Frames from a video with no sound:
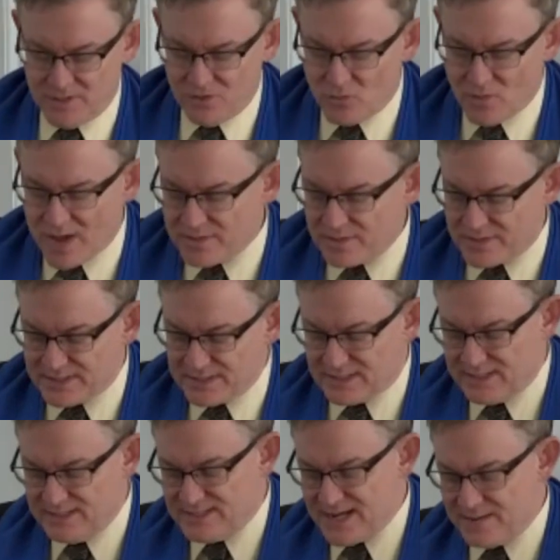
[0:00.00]
rather than
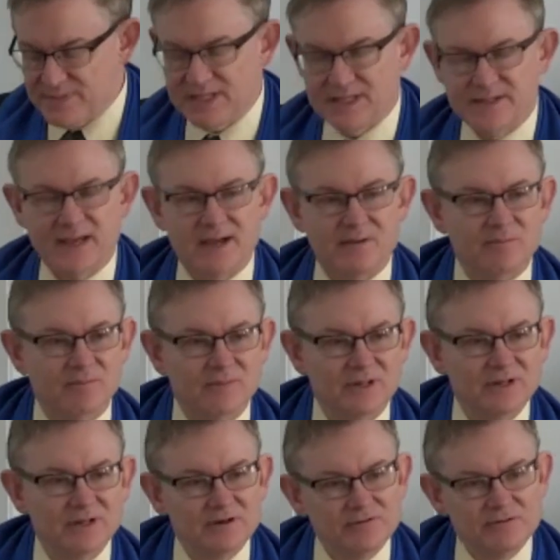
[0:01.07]
condemning them
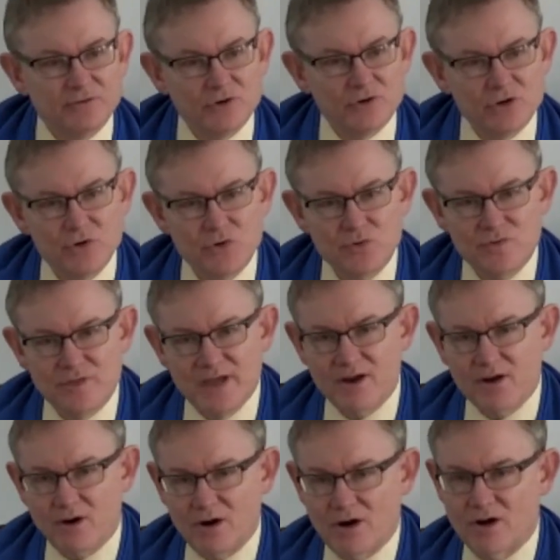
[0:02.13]
for who they
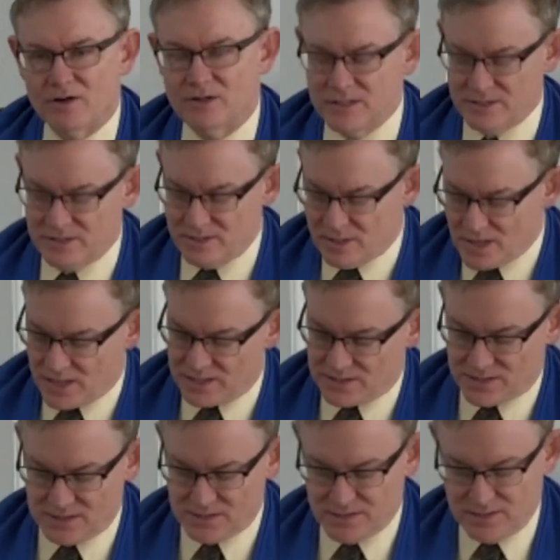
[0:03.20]
are
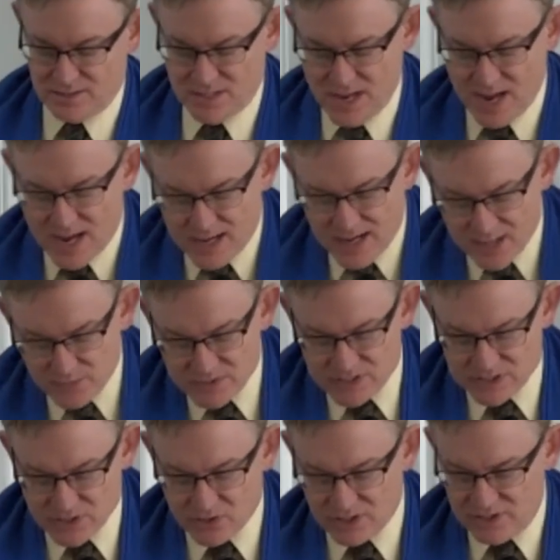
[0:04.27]
not. And I would
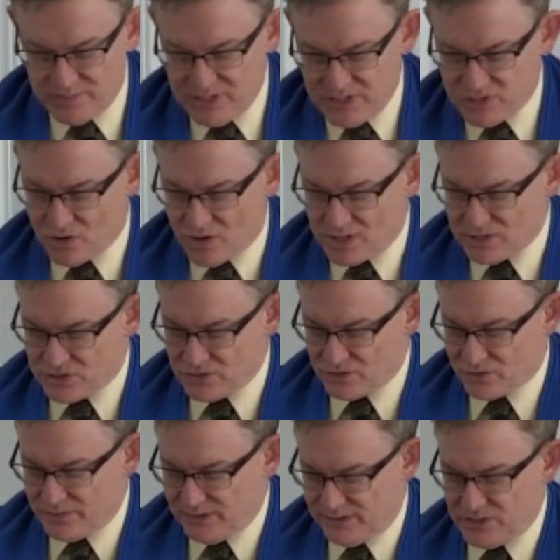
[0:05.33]
certainly be drawn to a
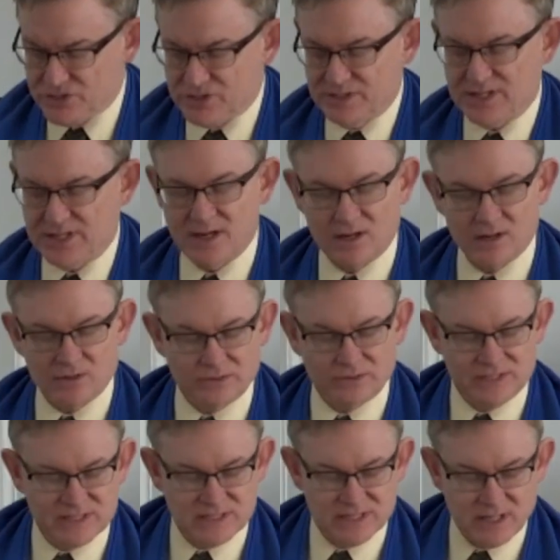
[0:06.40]
religion that not only
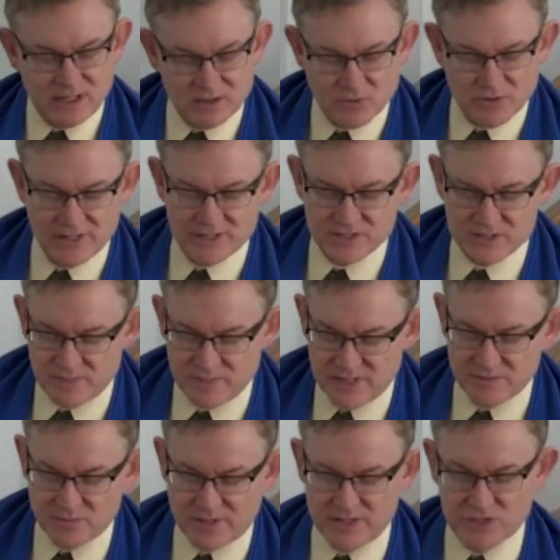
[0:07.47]
celebrates me
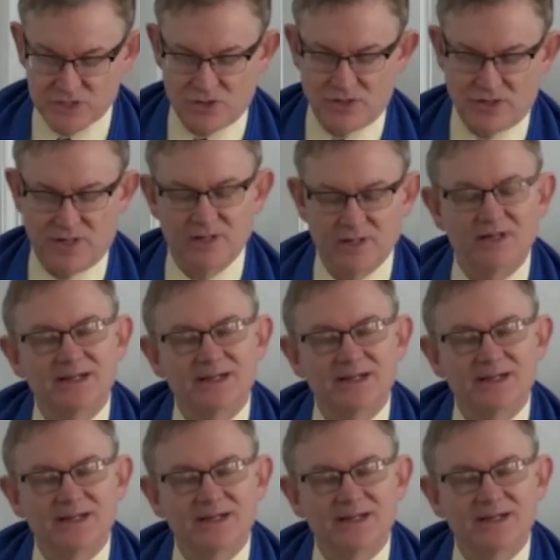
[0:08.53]
and my journey,